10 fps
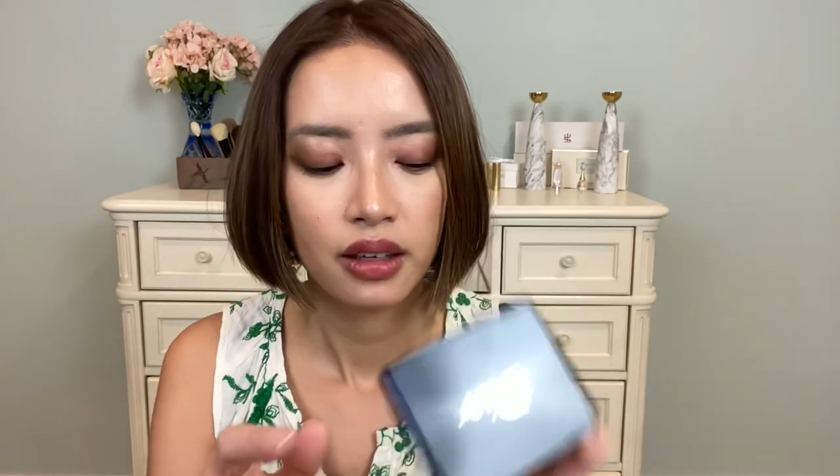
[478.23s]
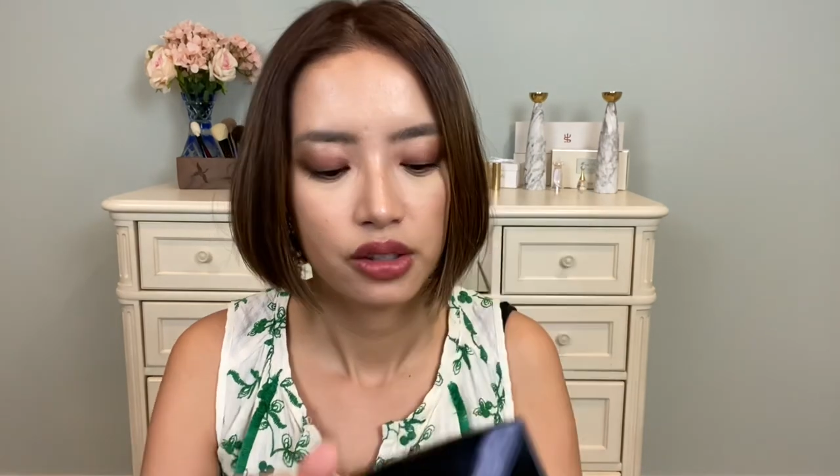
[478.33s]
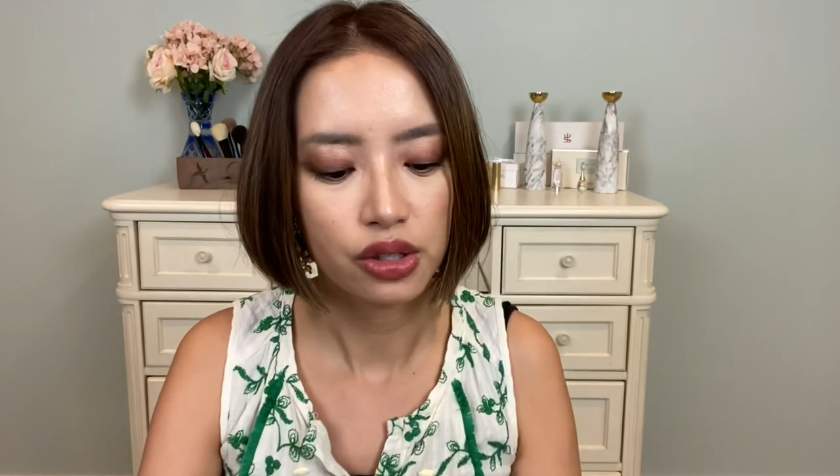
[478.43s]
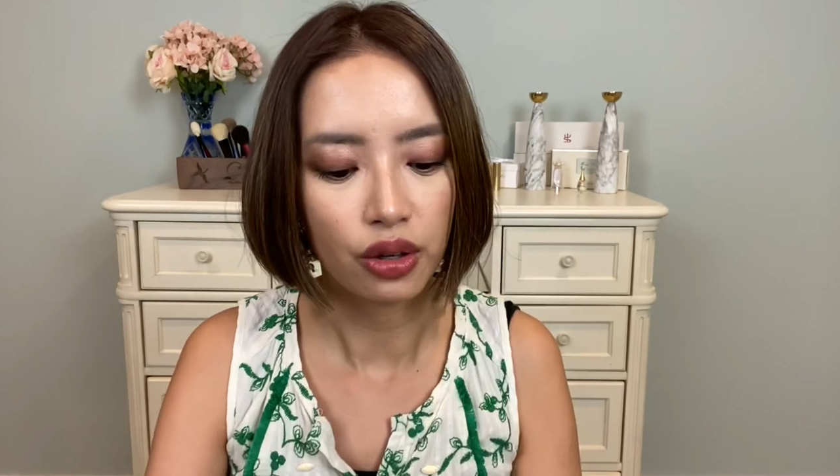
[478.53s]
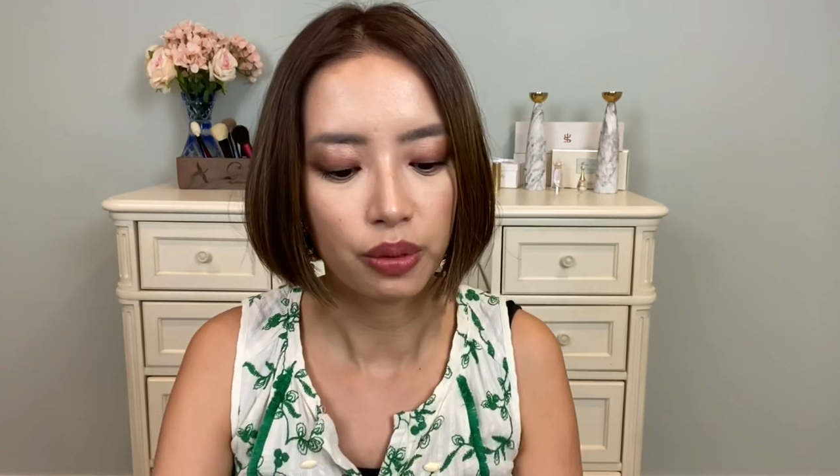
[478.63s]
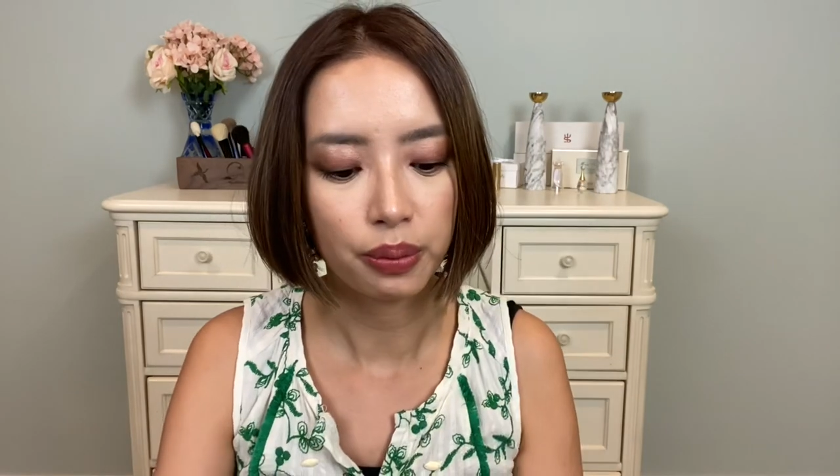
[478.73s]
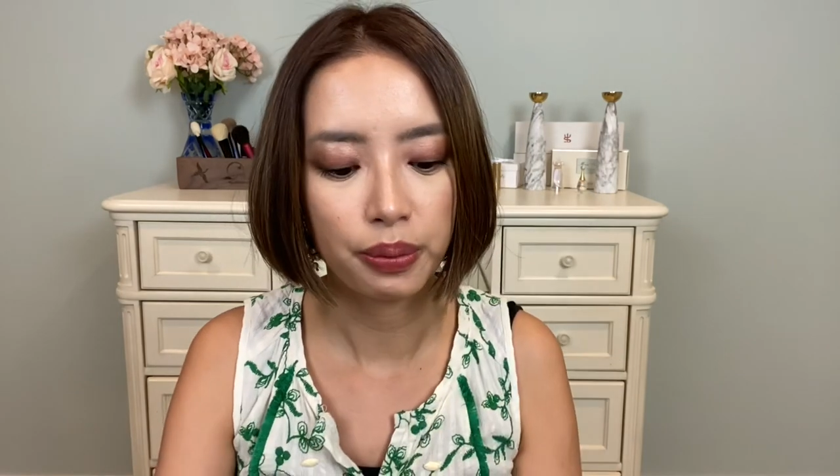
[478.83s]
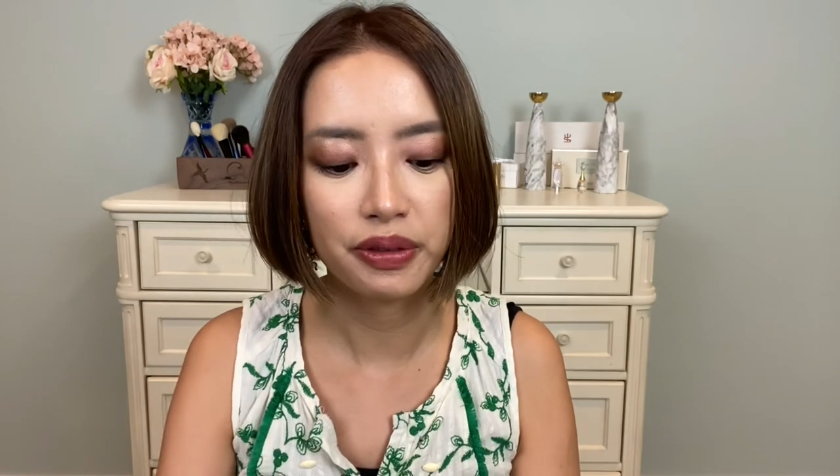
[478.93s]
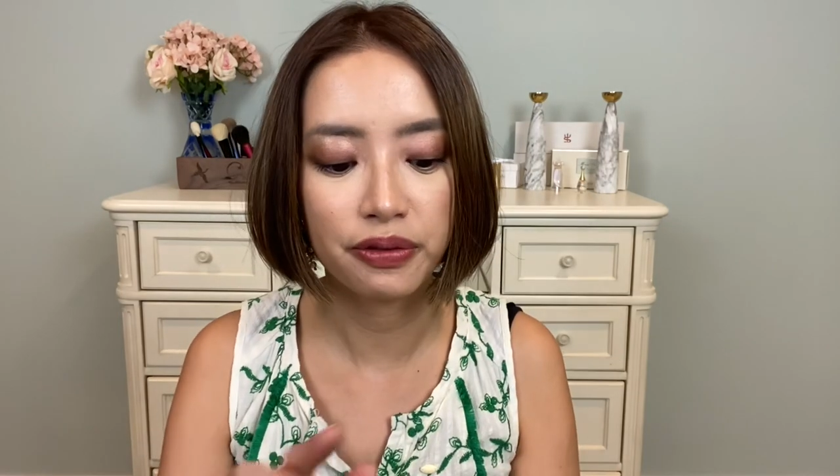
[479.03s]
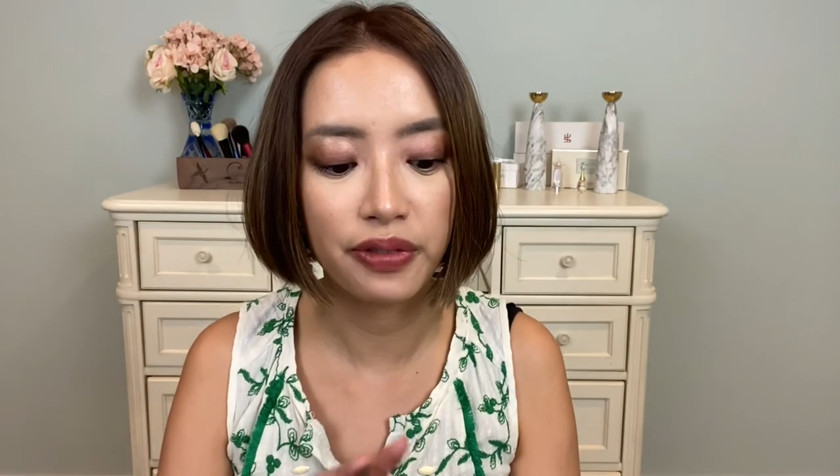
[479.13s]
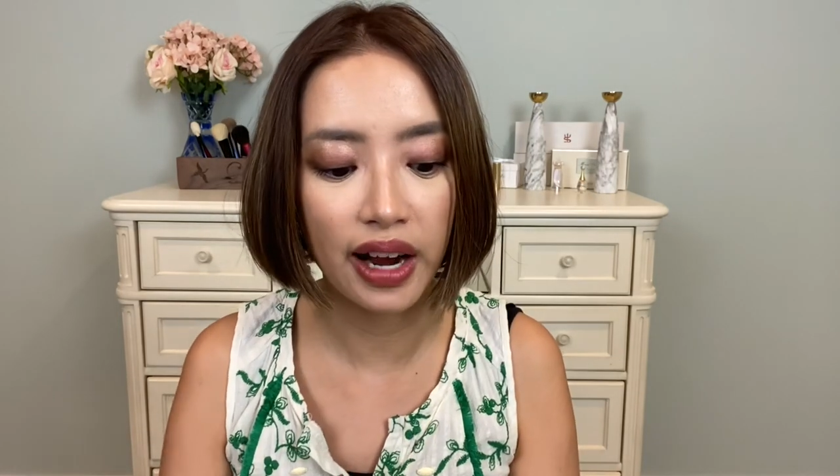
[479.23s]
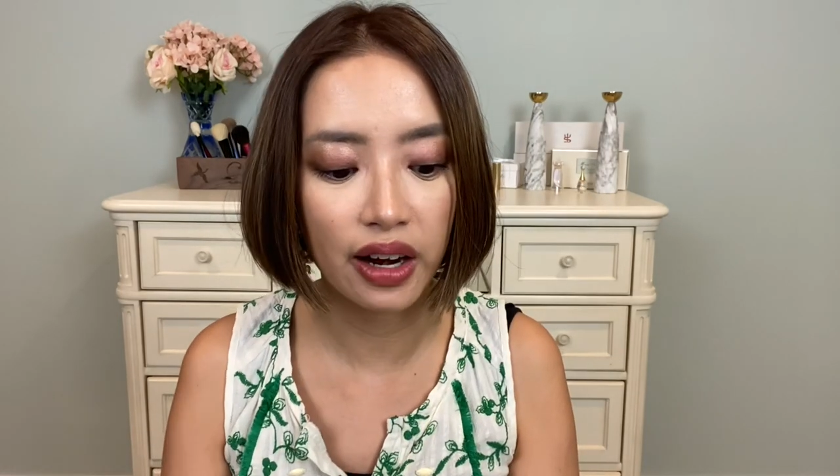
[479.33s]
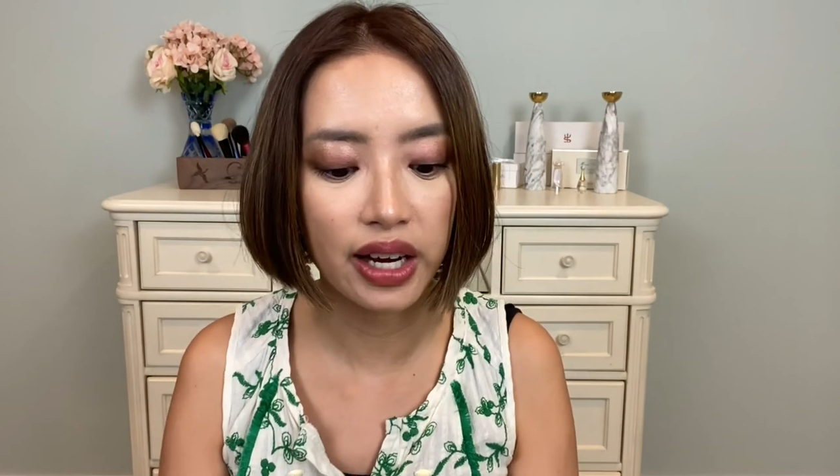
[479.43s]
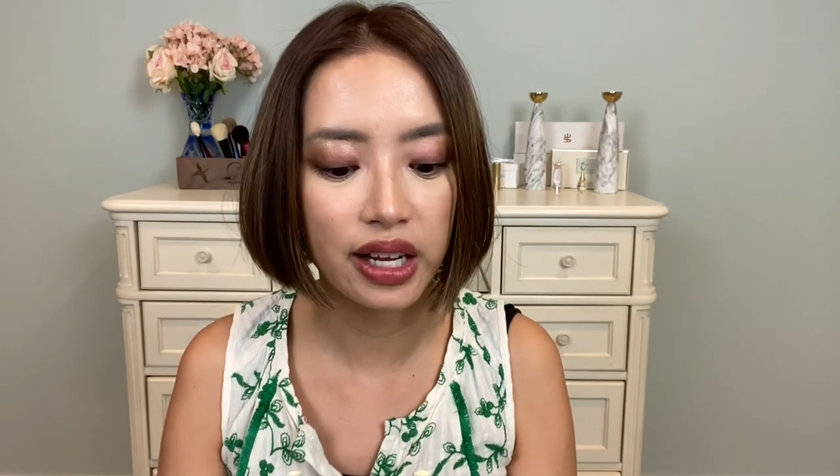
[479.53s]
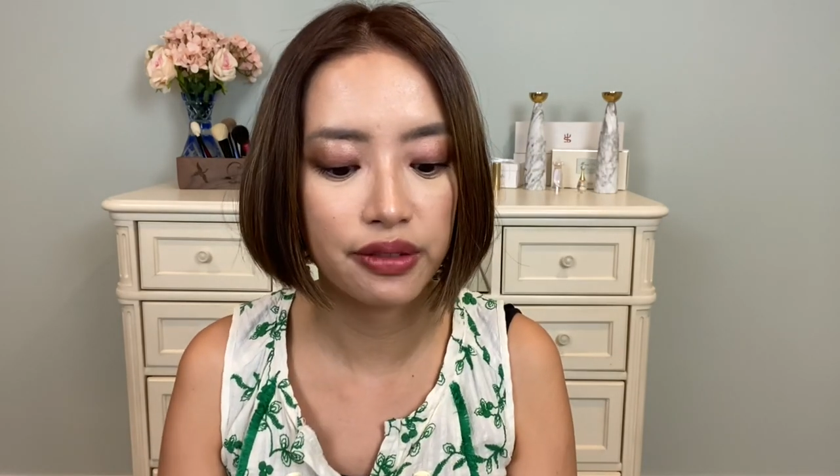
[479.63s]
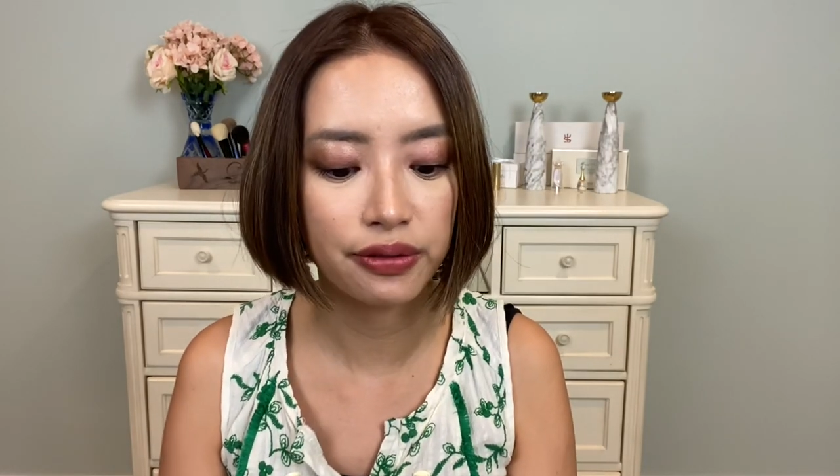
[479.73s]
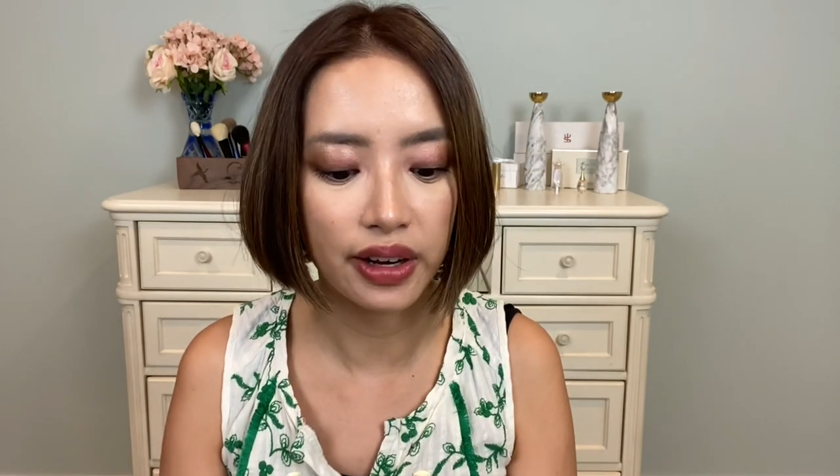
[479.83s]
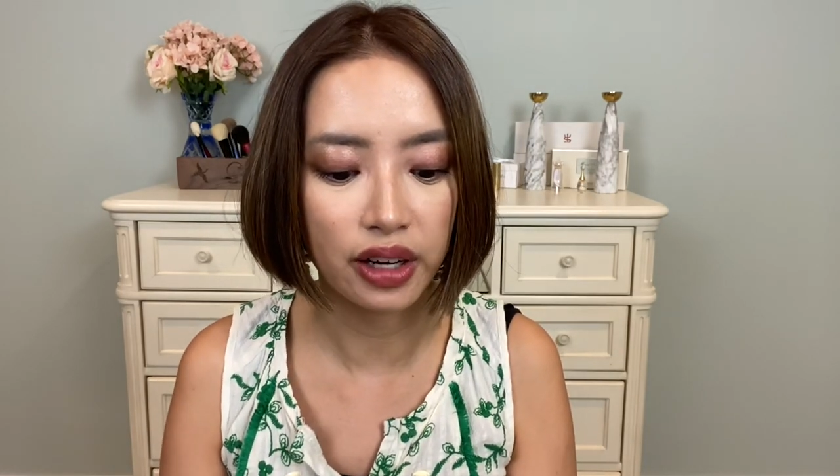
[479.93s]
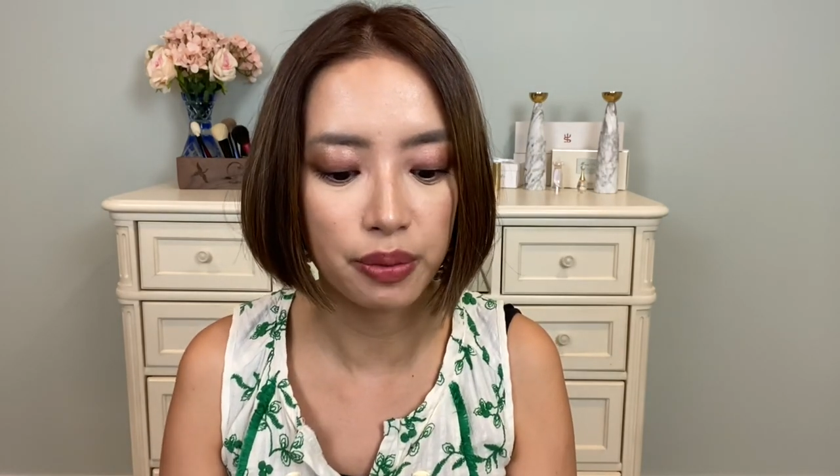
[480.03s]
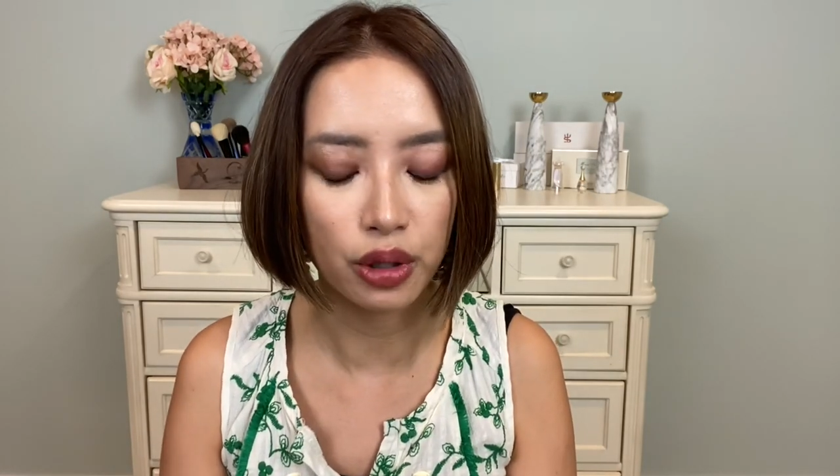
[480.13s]
So, but very,
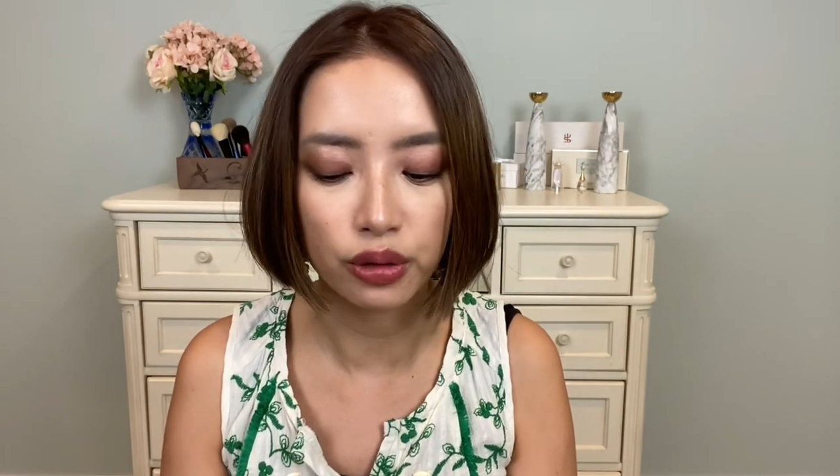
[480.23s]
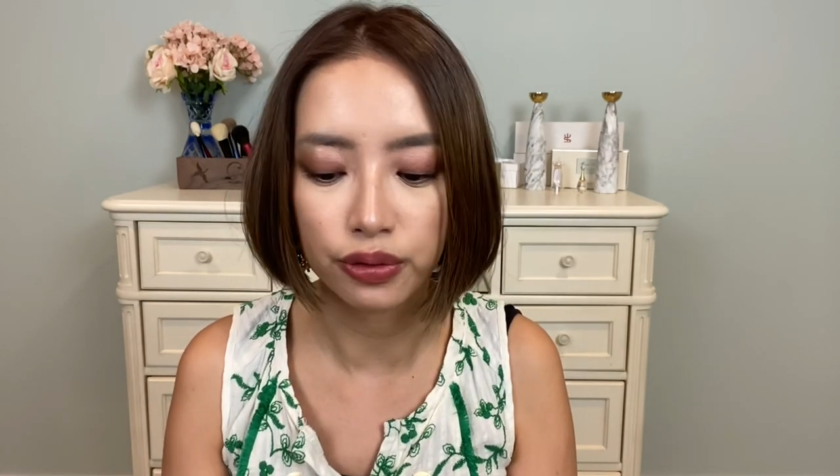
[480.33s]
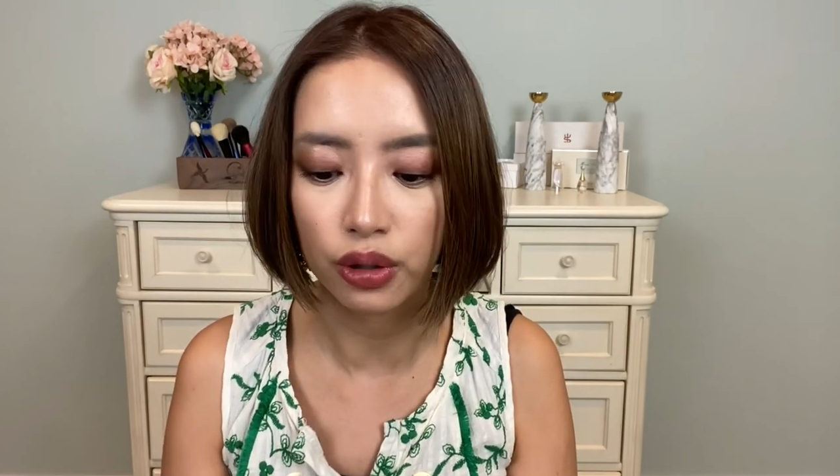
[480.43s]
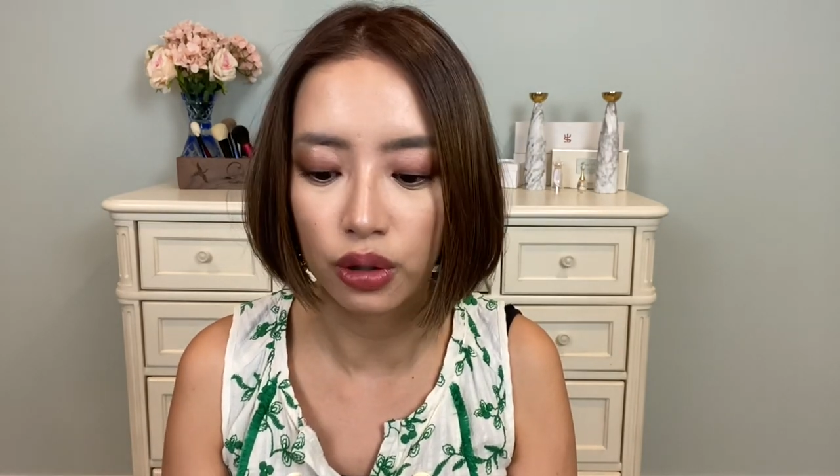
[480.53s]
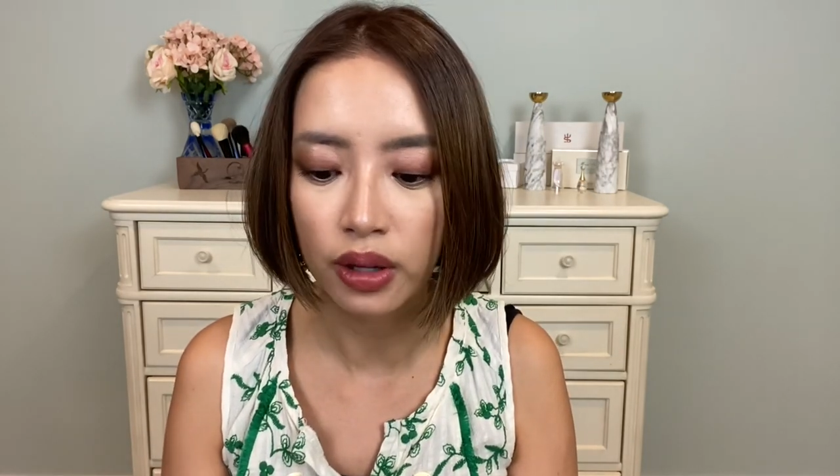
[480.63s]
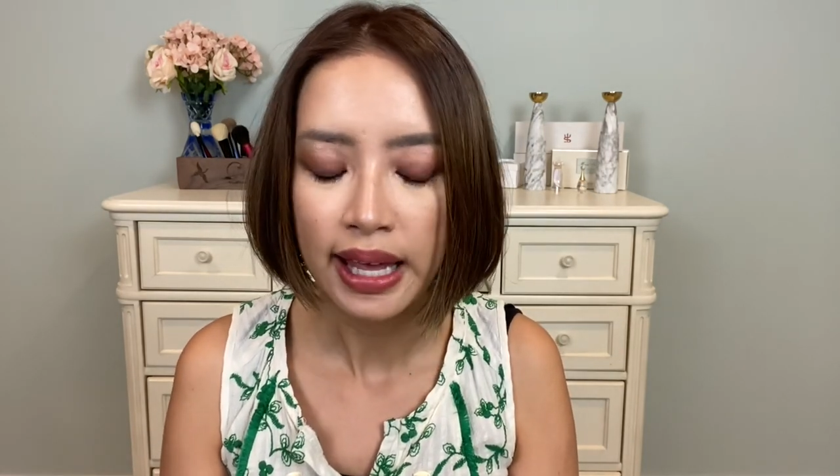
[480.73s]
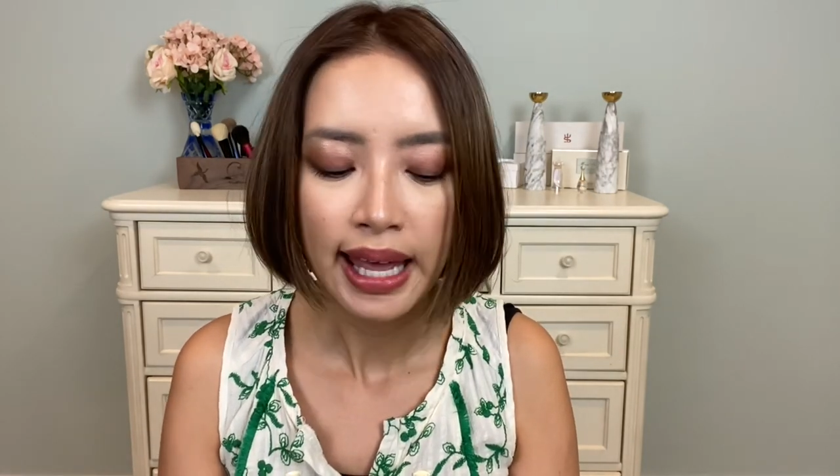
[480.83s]
very beautiful.